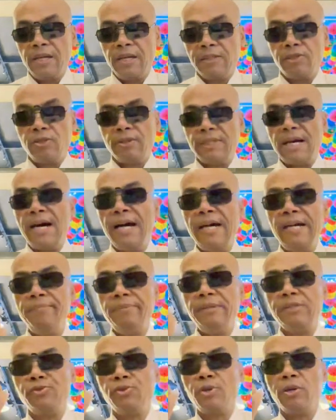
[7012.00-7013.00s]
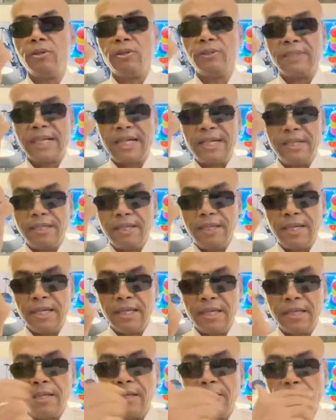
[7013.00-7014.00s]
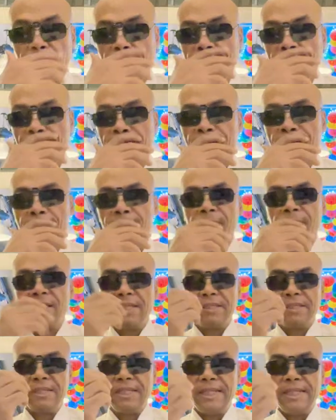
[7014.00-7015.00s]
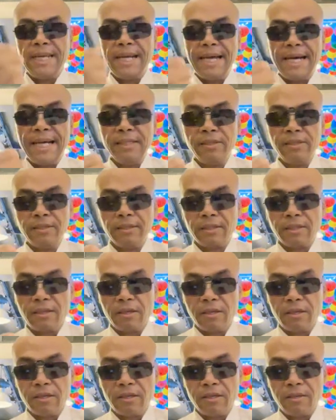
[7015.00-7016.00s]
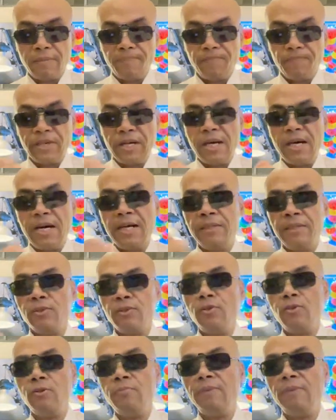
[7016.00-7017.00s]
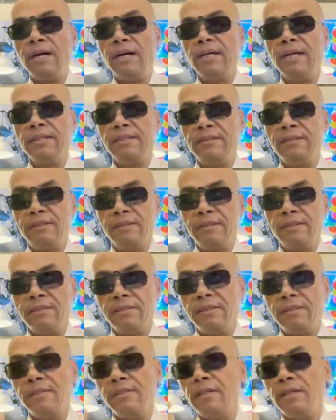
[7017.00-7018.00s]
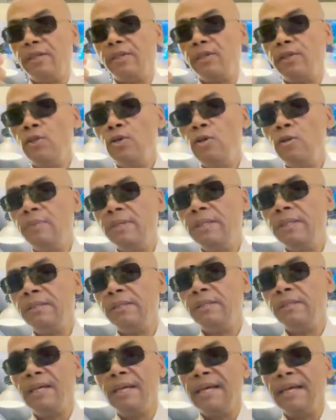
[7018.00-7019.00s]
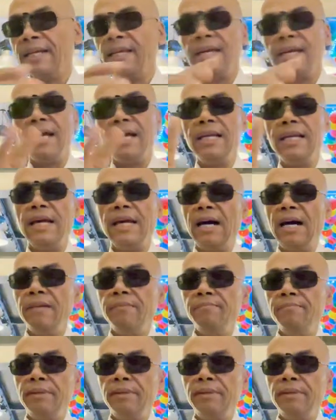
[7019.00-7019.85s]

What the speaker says: So the hybrid troglodyte nigger, the Neanderthal, the Han Uman, the human cannot